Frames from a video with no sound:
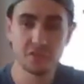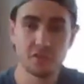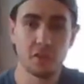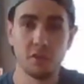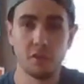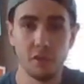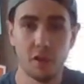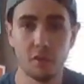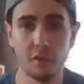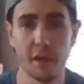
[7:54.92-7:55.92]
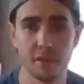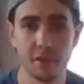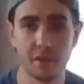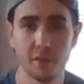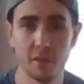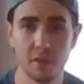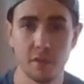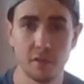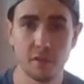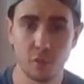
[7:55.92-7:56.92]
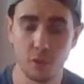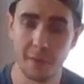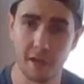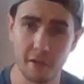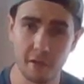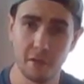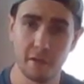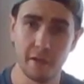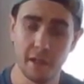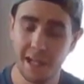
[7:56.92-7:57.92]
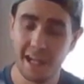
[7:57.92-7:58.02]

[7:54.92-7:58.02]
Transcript: circle around the soda bottle, right?